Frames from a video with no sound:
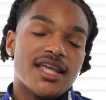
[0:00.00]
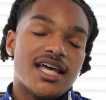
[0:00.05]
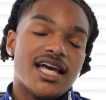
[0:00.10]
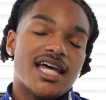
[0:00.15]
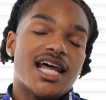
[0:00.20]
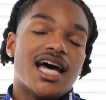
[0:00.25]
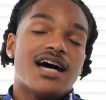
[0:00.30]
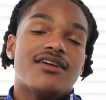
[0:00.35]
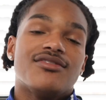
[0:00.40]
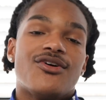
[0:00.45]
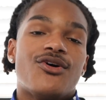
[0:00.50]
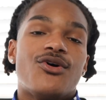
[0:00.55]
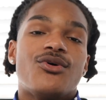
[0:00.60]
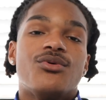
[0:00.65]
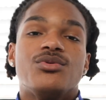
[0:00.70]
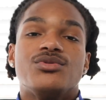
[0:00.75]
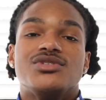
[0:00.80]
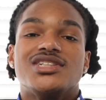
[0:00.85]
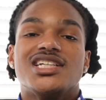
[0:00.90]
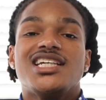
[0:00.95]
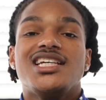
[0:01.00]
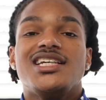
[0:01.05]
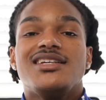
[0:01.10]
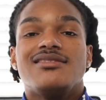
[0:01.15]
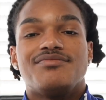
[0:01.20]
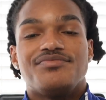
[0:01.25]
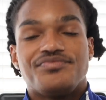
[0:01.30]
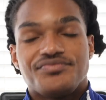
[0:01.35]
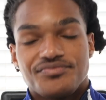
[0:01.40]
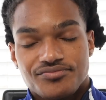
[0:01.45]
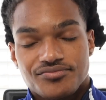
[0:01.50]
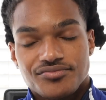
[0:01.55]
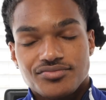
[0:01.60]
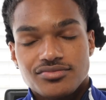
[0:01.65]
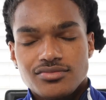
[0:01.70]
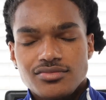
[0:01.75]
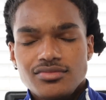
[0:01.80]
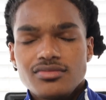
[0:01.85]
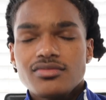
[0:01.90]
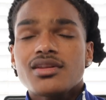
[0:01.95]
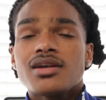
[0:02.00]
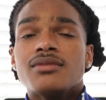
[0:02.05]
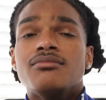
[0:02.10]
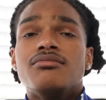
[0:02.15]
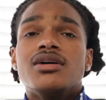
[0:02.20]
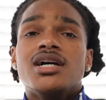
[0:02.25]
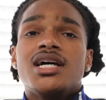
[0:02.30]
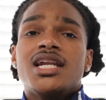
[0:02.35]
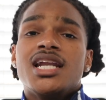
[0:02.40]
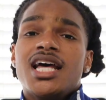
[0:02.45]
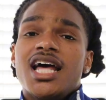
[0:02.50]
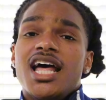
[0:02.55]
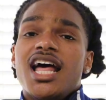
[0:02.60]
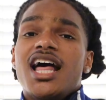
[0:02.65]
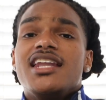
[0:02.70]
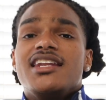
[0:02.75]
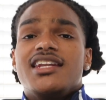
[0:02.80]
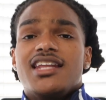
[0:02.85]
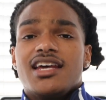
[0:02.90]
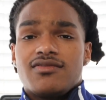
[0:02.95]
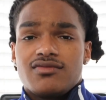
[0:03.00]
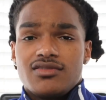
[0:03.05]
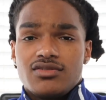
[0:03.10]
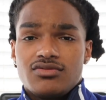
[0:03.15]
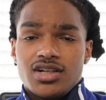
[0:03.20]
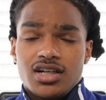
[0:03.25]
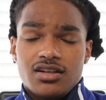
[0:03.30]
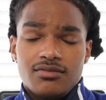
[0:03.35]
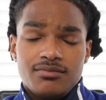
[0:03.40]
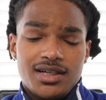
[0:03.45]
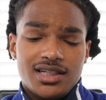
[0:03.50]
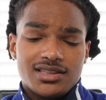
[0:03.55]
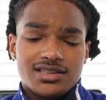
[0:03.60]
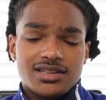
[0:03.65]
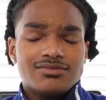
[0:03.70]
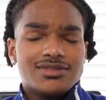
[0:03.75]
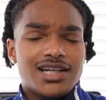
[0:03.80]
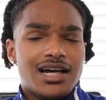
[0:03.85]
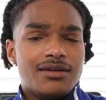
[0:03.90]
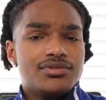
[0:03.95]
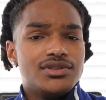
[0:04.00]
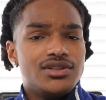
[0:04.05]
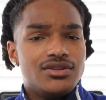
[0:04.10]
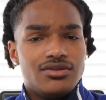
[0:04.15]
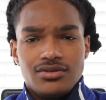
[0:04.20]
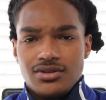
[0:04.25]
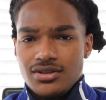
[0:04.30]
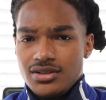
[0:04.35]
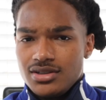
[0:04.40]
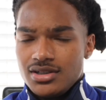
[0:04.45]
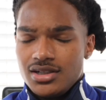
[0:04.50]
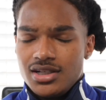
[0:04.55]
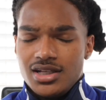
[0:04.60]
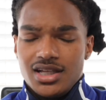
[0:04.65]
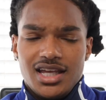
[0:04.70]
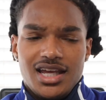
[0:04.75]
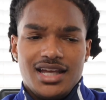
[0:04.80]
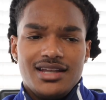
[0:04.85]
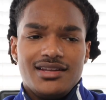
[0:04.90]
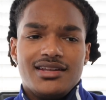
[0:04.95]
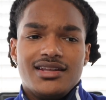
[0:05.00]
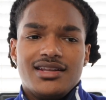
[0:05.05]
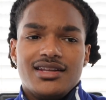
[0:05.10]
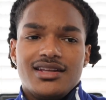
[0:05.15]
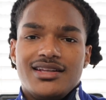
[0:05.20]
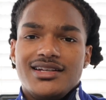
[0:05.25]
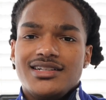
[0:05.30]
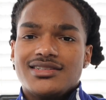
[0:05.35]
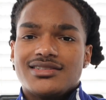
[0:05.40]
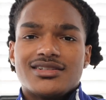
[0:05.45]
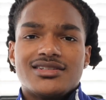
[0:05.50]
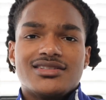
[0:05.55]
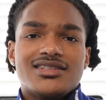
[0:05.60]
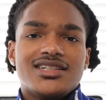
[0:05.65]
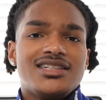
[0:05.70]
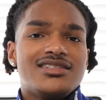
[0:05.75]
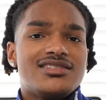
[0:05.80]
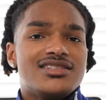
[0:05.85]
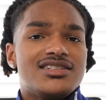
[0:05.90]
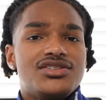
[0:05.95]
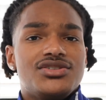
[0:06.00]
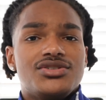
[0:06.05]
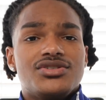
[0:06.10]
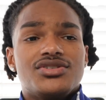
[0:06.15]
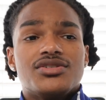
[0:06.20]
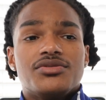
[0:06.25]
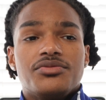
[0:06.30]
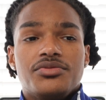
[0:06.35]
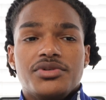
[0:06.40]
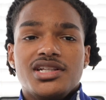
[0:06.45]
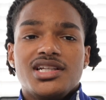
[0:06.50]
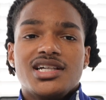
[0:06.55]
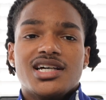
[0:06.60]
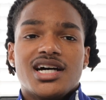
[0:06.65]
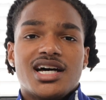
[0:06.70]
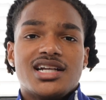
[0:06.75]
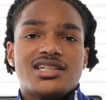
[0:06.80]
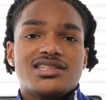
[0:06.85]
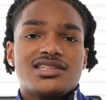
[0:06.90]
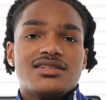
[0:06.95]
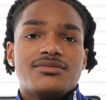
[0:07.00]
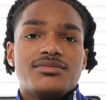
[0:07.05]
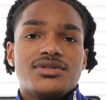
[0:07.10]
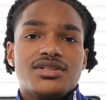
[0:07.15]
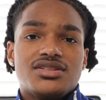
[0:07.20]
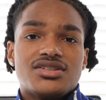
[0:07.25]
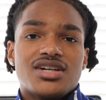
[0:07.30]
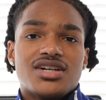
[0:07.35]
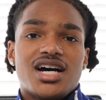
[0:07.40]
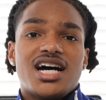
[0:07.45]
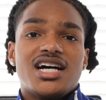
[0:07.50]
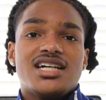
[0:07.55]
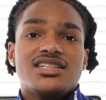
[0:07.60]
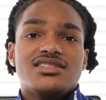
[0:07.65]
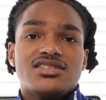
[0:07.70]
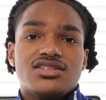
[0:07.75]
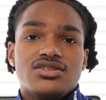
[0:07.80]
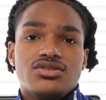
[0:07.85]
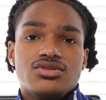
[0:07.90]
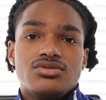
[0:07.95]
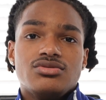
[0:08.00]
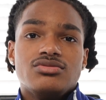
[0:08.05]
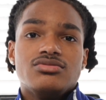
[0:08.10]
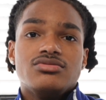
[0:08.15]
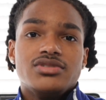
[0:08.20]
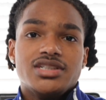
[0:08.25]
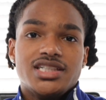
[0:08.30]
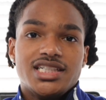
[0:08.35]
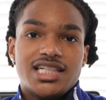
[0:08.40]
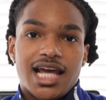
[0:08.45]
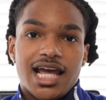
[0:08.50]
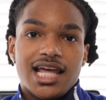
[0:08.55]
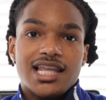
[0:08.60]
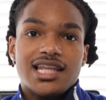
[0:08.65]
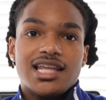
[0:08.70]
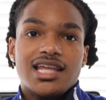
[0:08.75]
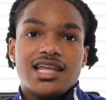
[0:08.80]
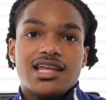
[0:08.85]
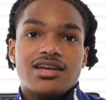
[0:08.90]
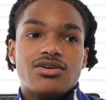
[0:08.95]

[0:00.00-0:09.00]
And I have a whole routine. But definitely recommend some type of yoga. And these are things that you should really honestly be trying to do daily.